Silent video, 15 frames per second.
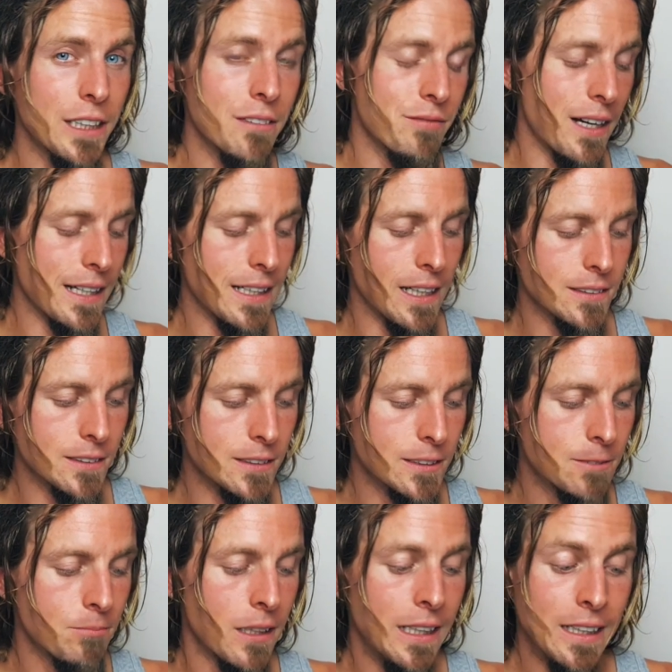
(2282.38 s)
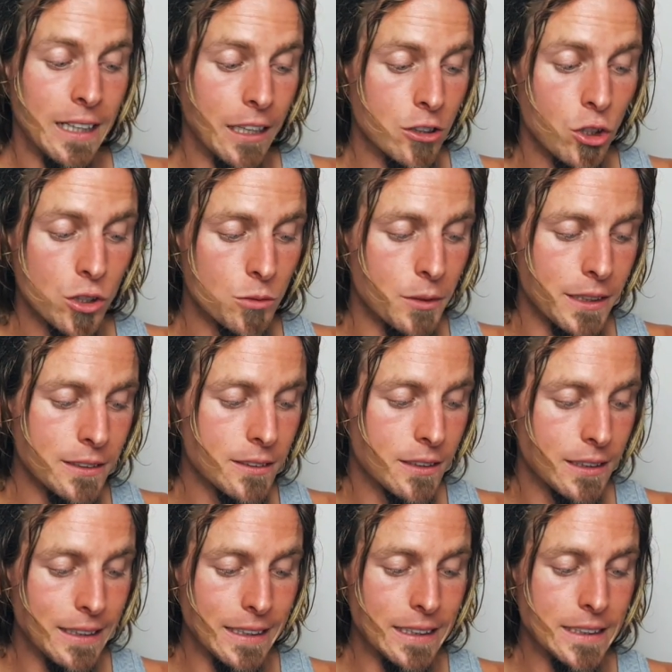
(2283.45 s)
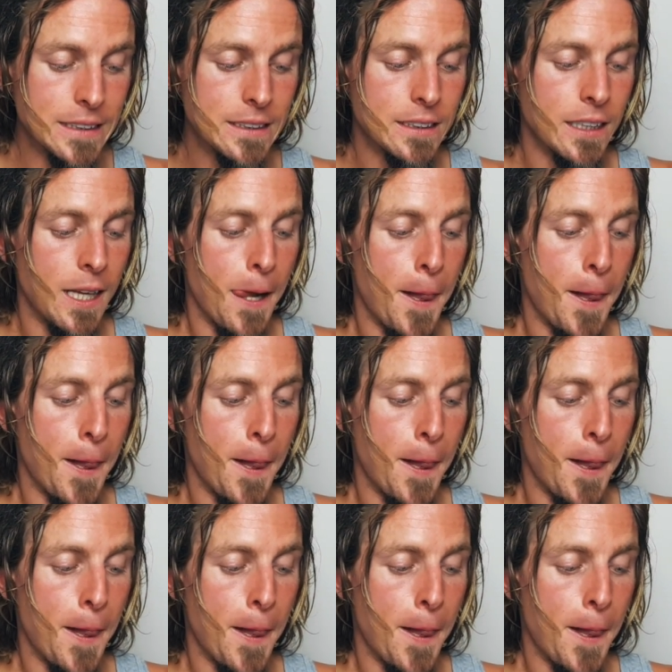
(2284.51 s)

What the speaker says: chain fatty acids. Another risk is